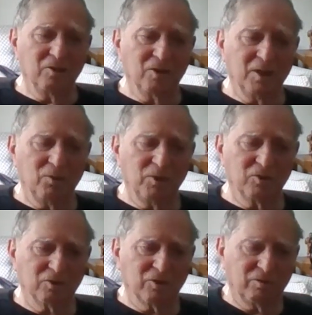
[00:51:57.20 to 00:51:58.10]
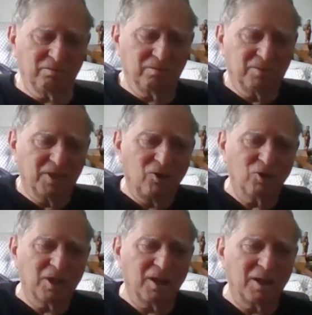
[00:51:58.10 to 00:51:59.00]
Anyway, it took a
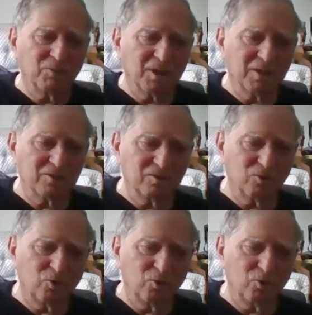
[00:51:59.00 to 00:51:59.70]
long time to get to